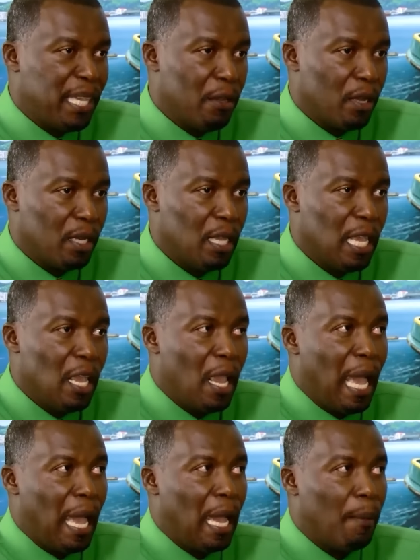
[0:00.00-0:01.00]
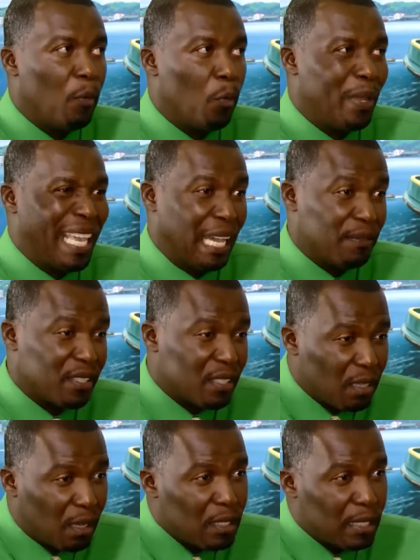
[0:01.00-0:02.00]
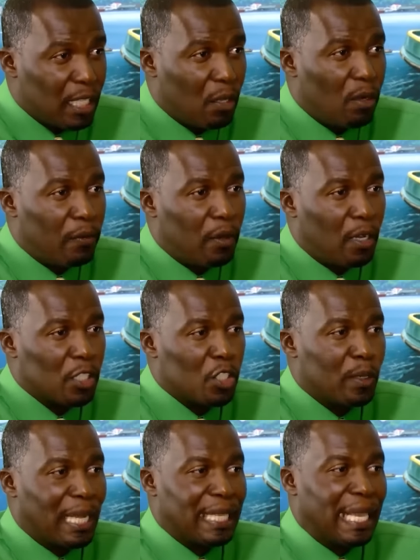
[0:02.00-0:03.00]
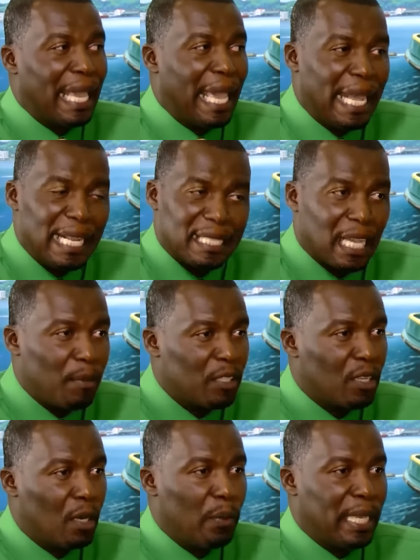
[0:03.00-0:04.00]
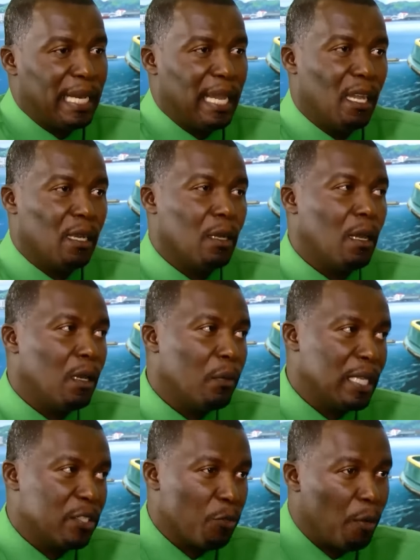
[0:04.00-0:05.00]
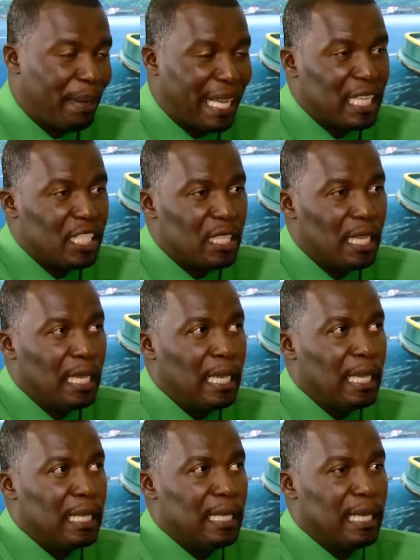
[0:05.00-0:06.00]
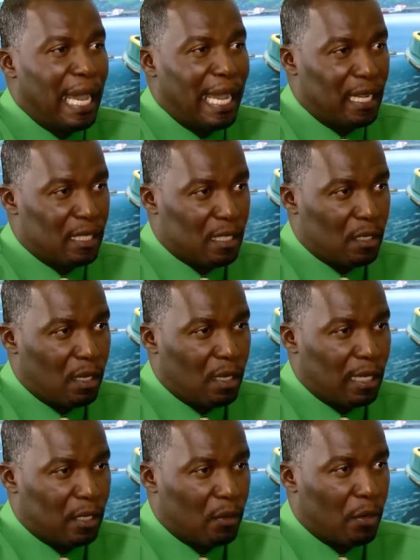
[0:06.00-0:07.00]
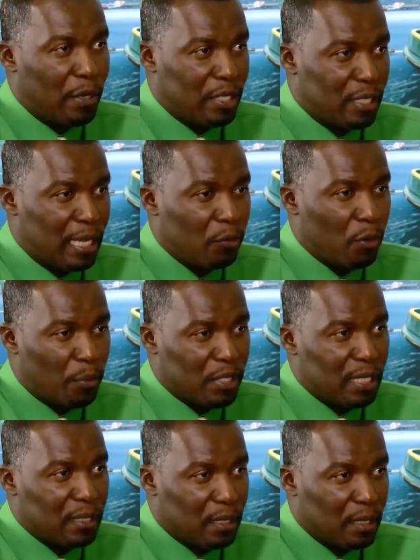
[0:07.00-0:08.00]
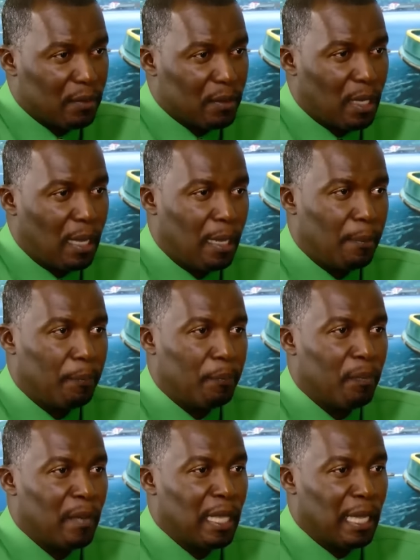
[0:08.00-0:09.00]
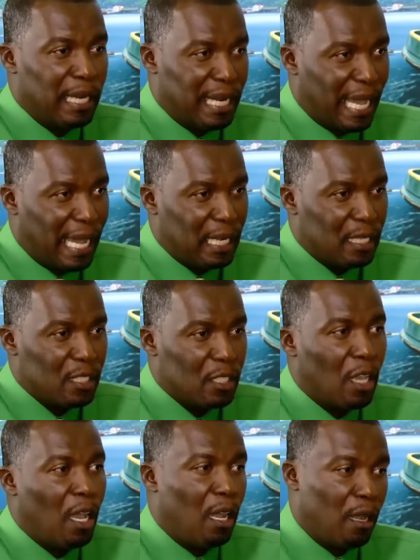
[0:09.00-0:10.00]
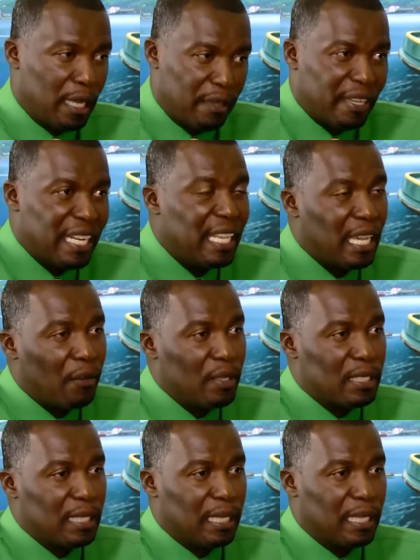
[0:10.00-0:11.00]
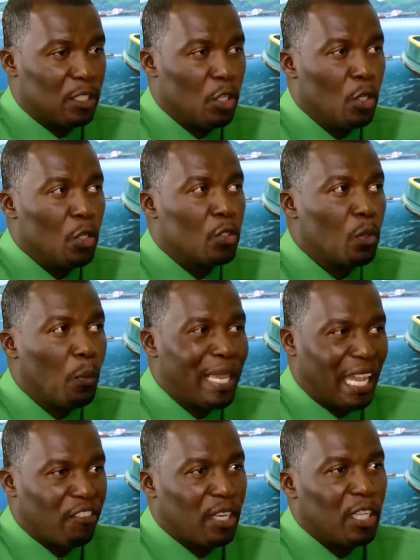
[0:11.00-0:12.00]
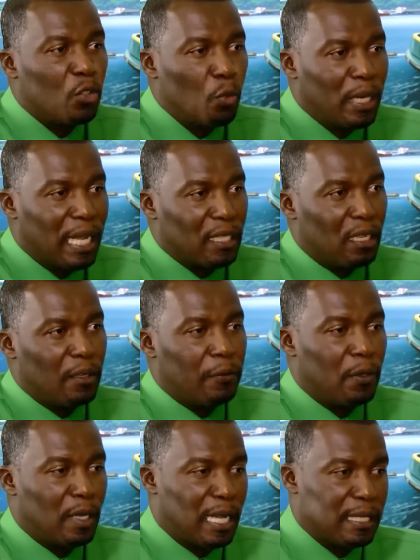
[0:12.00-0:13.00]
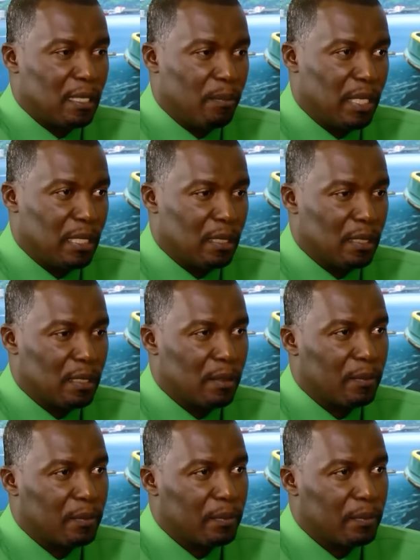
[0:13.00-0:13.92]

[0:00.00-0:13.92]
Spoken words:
period. We have stocks in our vault so that anytime at all we can always replenish the island stock at our resident representatives in the islands, or even here in St. Kitts. So we actually do that on a forecasting basis.